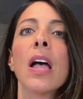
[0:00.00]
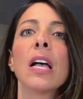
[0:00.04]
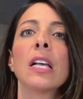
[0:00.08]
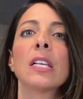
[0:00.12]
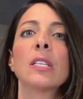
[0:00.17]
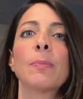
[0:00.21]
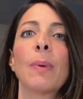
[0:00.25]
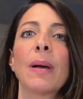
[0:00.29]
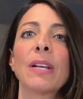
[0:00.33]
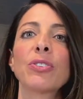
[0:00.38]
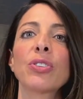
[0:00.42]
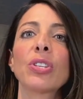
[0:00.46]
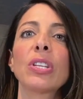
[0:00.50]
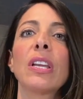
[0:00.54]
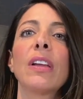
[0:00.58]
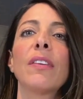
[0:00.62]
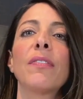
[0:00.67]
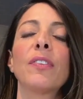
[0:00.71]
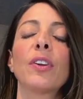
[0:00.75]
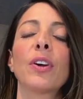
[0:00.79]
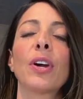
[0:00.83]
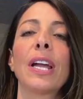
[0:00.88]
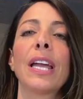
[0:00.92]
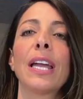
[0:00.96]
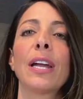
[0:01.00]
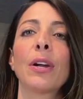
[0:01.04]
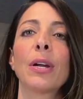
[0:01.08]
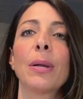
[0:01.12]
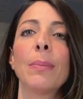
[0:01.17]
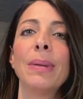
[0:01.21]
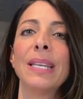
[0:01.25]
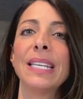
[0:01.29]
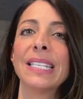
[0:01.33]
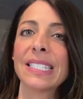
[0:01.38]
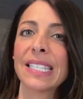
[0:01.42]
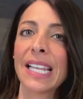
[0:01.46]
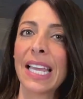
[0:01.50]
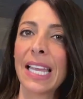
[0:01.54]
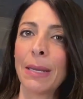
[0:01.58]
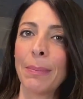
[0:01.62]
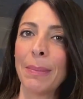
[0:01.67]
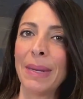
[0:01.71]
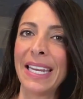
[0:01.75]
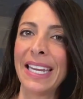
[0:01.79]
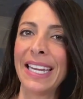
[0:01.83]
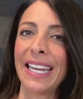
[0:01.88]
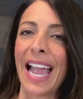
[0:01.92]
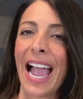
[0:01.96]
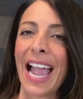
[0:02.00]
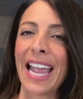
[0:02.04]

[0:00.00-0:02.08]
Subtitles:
Especially if you're a hairy beast like me.